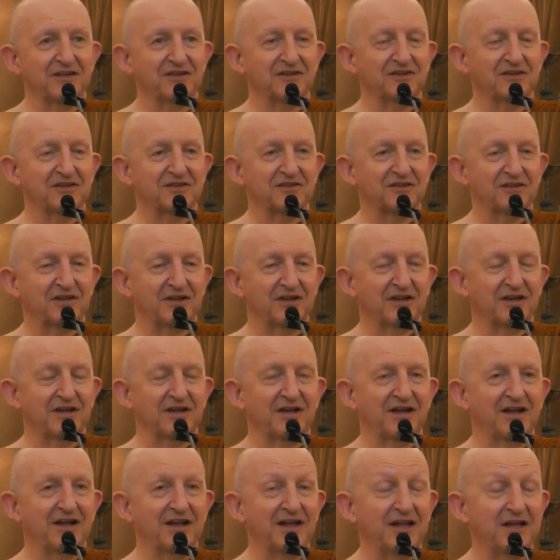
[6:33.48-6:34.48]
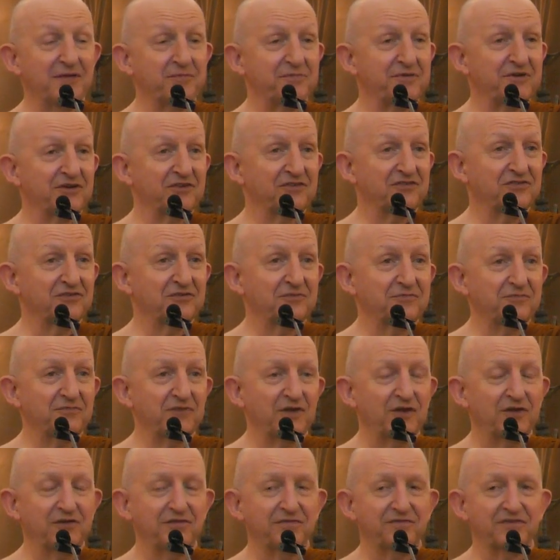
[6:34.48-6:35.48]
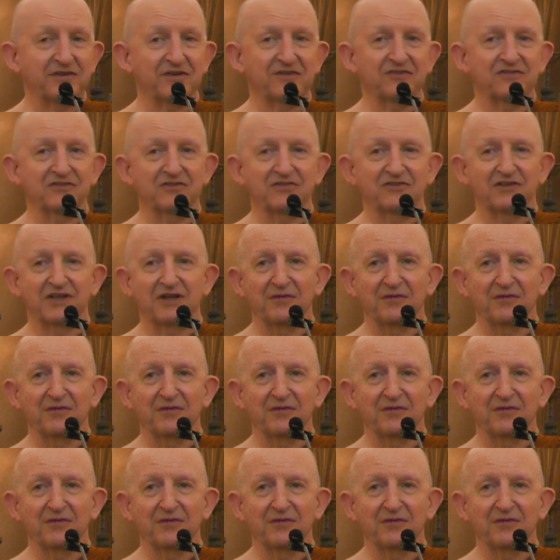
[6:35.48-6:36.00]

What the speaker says: that a lay person who fixes